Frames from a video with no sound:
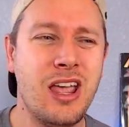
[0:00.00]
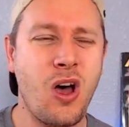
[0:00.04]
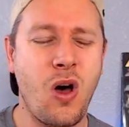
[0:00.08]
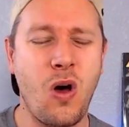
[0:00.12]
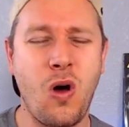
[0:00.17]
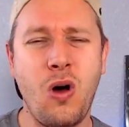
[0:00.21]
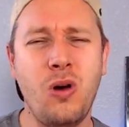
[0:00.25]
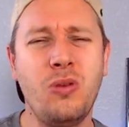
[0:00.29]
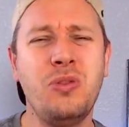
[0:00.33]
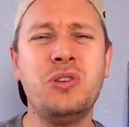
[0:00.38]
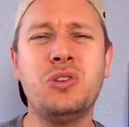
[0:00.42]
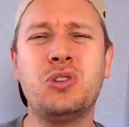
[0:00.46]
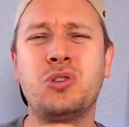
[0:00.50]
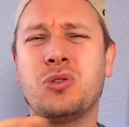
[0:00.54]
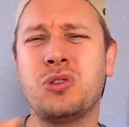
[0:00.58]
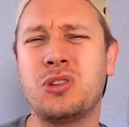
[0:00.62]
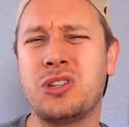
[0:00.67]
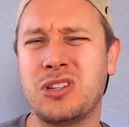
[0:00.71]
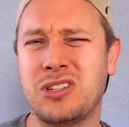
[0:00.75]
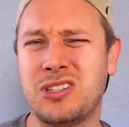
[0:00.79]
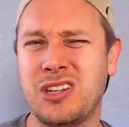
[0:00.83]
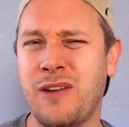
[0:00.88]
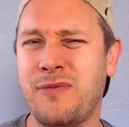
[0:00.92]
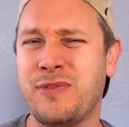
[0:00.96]
All this sorts
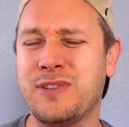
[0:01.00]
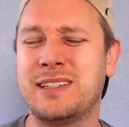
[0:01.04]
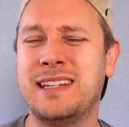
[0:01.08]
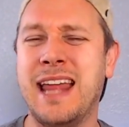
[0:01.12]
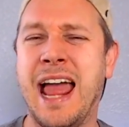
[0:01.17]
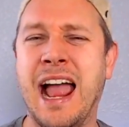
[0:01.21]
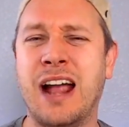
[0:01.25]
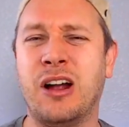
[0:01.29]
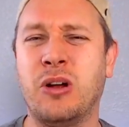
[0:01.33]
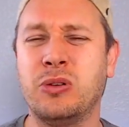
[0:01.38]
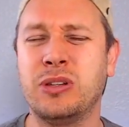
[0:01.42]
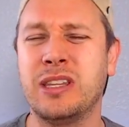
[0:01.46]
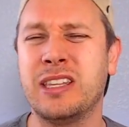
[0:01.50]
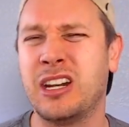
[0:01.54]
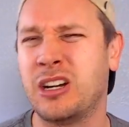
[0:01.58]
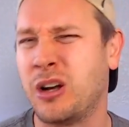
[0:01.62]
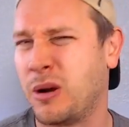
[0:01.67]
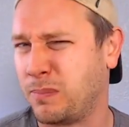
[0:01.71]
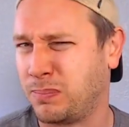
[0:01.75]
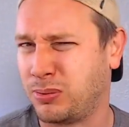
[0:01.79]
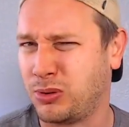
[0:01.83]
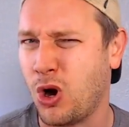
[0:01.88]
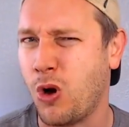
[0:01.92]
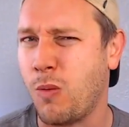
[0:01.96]
of stuff is tackled in an
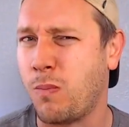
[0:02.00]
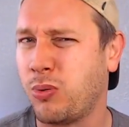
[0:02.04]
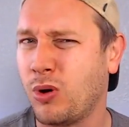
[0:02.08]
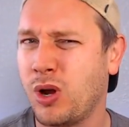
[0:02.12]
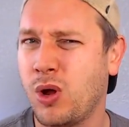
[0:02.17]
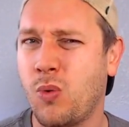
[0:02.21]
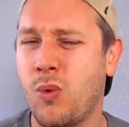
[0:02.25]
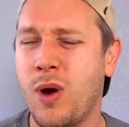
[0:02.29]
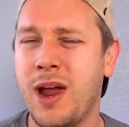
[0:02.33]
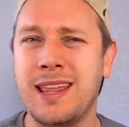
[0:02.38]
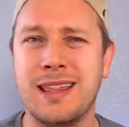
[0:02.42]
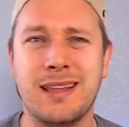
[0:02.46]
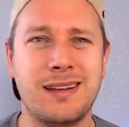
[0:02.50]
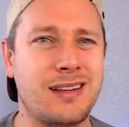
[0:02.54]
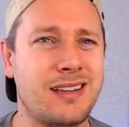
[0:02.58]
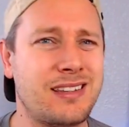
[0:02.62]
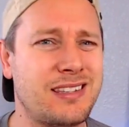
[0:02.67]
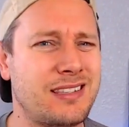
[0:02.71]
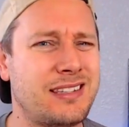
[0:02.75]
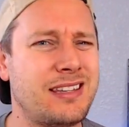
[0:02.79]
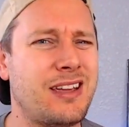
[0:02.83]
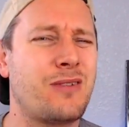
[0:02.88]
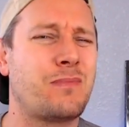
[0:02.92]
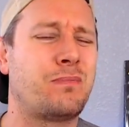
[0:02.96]
appropriate way that
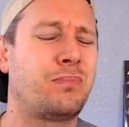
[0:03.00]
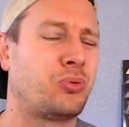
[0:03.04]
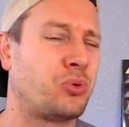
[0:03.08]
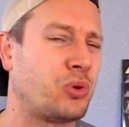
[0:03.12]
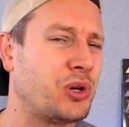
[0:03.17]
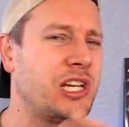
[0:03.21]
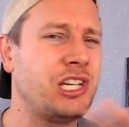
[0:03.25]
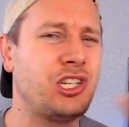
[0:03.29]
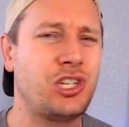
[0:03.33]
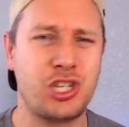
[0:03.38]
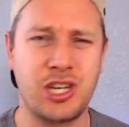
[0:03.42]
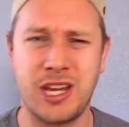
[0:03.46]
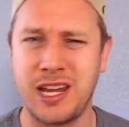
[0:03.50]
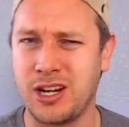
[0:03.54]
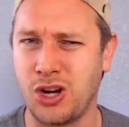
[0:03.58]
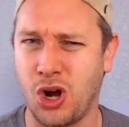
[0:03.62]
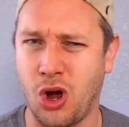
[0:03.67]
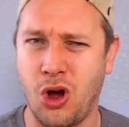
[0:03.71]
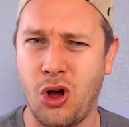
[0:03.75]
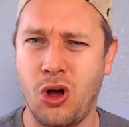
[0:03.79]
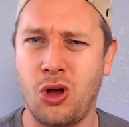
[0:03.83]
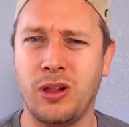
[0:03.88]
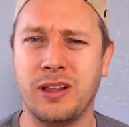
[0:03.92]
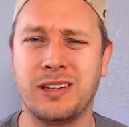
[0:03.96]
doesn't sound preachy at
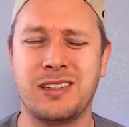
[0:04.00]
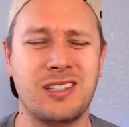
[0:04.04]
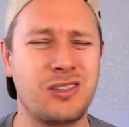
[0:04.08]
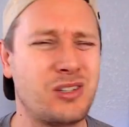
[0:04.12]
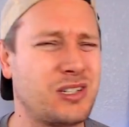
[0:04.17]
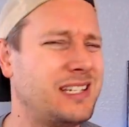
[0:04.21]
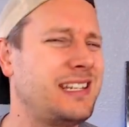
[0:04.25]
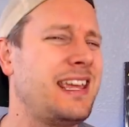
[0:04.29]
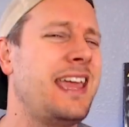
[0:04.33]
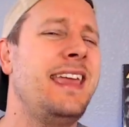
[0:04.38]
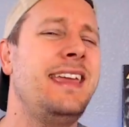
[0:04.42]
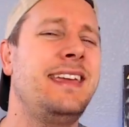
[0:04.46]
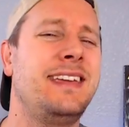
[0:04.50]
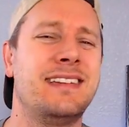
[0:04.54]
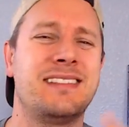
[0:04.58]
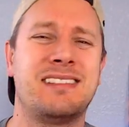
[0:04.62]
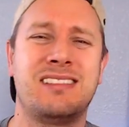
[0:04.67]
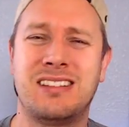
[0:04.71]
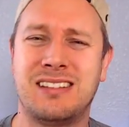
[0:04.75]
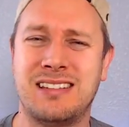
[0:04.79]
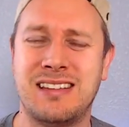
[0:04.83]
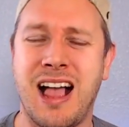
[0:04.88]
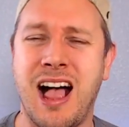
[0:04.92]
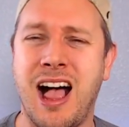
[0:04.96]
all. It doesn't take a
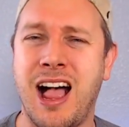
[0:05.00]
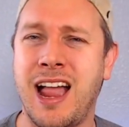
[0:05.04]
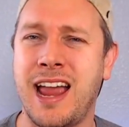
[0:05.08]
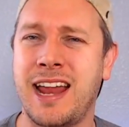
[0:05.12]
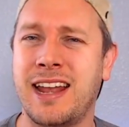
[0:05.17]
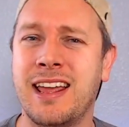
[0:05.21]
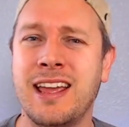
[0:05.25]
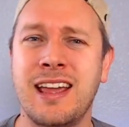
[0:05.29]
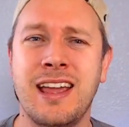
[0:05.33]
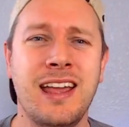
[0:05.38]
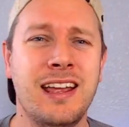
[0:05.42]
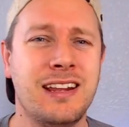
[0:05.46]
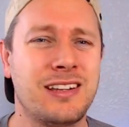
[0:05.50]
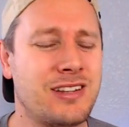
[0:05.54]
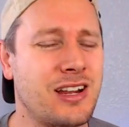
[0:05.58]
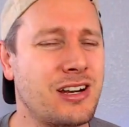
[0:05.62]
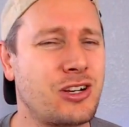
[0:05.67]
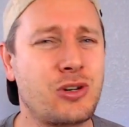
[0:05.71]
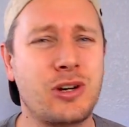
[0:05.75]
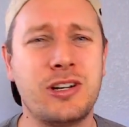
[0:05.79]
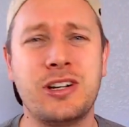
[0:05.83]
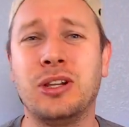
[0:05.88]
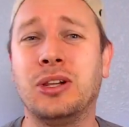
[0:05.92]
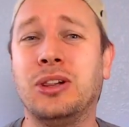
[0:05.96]
side. It's not
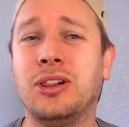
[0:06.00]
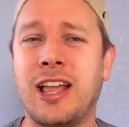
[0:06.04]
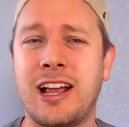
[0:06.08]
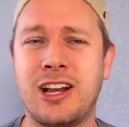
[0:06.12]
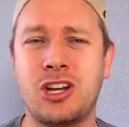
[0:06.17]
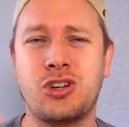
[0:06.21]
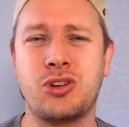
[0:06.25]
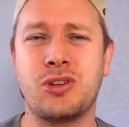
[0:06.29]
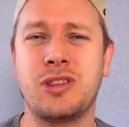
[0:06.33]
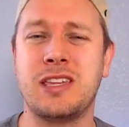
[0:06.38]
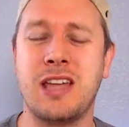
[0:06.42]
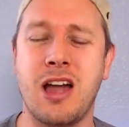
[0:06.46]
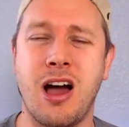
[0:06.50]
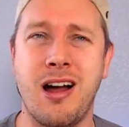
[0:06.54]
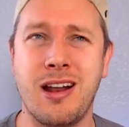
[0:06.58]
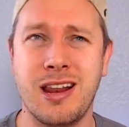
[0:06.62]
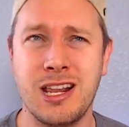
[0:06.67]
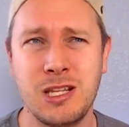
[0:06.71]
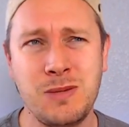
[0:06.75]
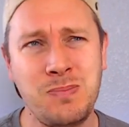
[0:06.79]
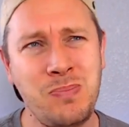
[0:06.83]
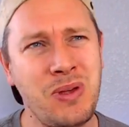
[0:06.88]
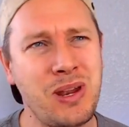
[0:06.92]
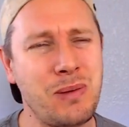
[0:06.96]
trying to lecture the
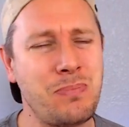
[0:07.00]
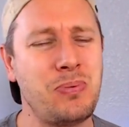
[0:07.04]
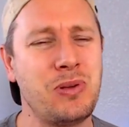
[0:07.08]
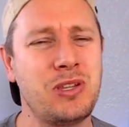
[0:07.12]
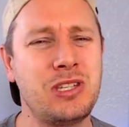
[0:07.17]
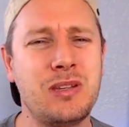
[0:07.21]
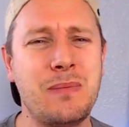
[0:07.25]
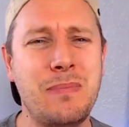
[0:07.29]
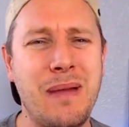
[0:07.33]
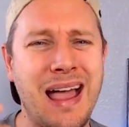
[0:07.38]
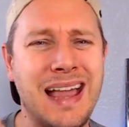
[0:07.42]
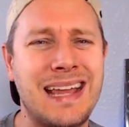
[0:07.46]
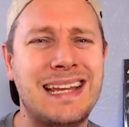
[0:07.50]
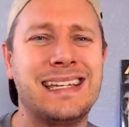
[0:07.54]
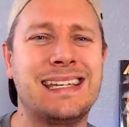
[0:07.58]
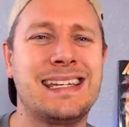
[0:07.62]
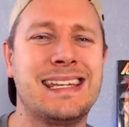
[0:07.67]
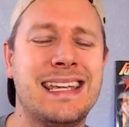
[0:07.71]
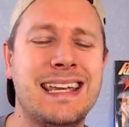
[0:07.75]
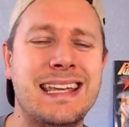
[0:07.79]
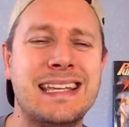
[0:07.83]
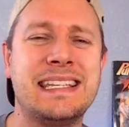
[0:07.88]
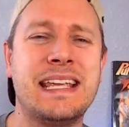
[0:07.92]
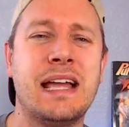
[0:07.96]
audience, but it puts some
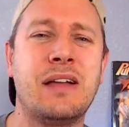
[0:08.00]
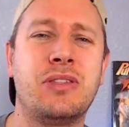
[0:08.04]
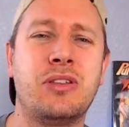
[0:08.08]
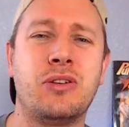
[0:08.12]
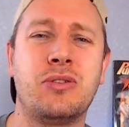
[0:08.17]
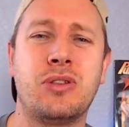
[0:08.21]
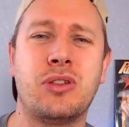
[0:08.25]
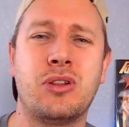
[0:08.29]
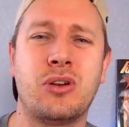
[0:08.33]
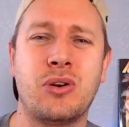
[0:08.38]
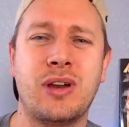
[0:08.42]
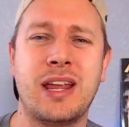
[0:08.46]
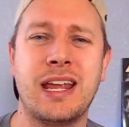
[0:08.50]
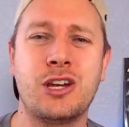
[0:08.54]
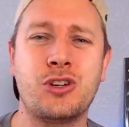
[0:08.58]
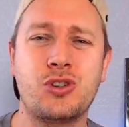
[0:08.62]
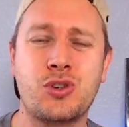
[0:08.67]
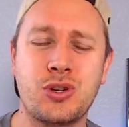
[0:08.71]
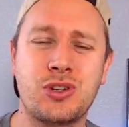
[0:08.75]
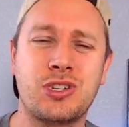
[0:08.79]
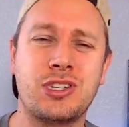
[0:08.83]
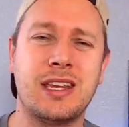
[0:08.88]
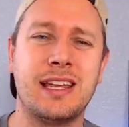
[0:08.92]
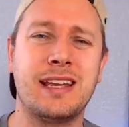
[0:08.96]
ideas out there that are
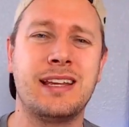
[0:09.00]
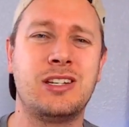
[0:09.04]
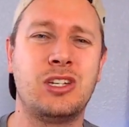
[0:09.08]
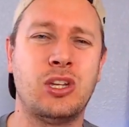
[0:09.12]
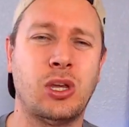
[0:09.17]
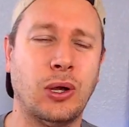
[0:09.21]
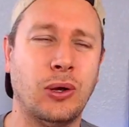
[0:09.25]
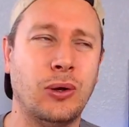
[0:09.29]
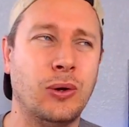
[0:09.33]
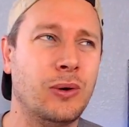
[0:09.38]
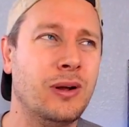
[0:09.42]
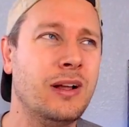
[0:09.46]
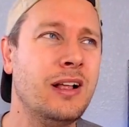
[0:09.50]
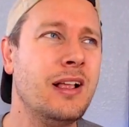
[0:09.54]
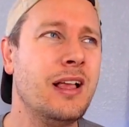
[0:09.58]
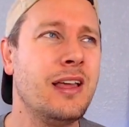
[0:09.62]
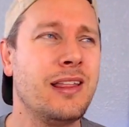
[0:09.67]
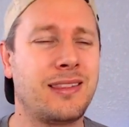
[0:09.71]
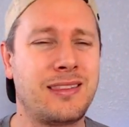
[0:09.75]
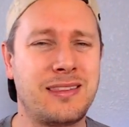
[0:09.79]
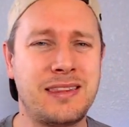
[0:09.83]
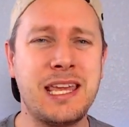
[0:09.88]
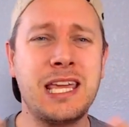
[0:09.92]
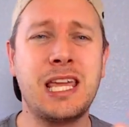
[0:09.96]
interesting to
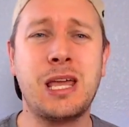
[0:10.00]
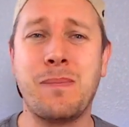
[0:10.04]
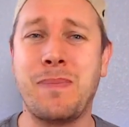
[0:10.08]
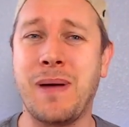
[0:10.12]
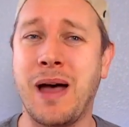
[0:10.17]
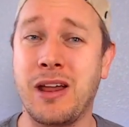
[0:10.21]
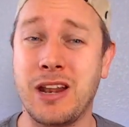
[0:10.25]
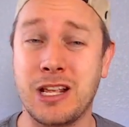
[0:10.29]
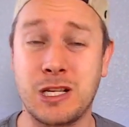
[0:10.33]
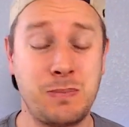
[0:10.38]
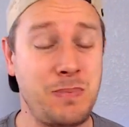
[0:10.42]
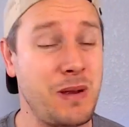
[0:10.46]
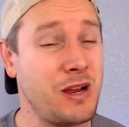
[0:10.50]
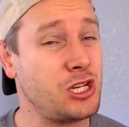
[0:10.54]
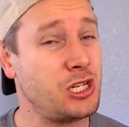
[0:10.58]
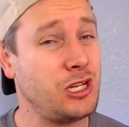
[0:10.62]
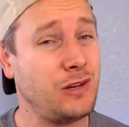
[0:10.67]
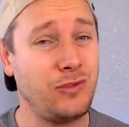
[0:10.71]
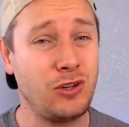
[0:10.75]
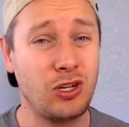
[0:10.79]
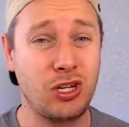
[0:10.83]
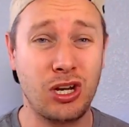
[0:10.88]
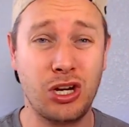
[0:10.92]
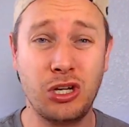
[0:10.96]
think about, especially
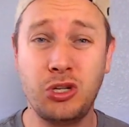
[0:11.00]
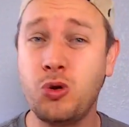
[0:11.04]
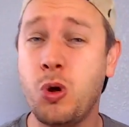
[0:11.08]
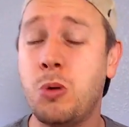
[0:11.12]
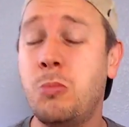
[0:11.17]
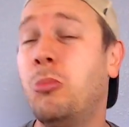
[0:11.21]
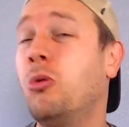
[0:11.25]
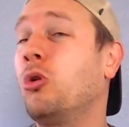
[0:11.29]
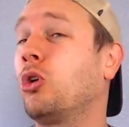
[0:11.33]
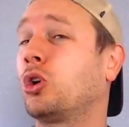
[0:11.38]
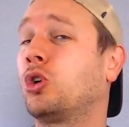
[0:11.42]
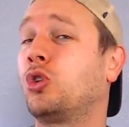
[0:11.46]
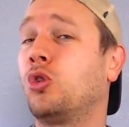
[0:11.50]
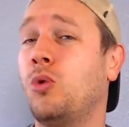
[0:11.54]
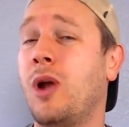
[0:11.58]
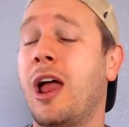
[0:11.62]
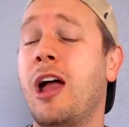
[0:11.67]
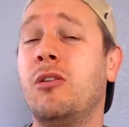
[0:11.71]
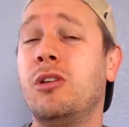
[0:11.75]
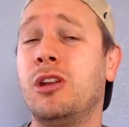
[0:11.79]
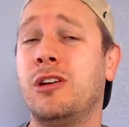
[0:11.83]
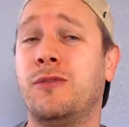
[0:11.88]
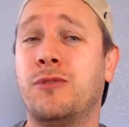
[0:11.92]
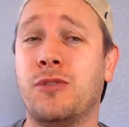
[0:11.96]
if you're going to do a more
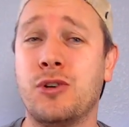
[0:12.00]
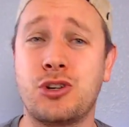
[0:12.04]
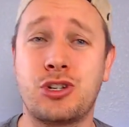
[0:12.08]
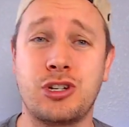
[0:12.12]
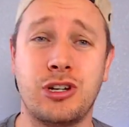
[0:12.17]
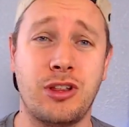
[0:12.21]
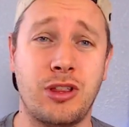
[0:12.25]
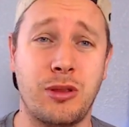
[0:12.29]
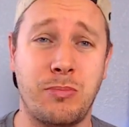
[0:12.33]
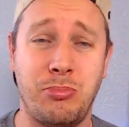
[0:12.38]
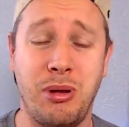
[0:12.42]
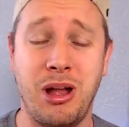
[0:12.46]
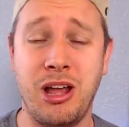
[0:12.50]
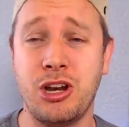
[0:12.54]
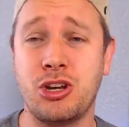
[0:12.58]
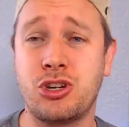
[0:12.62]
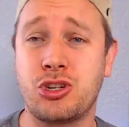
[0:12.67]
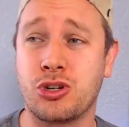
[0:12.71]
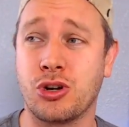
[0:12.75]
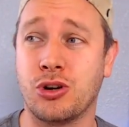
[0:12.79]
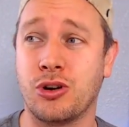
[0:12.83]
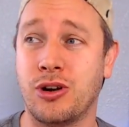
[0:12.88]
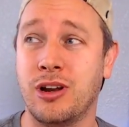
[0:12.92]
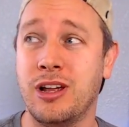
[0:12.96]
grounded version of The
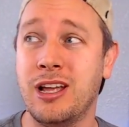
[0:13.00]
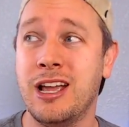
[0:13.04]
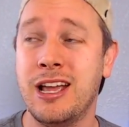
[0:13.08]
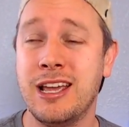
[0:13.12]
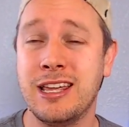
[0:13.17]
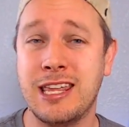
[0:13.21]
Punisher.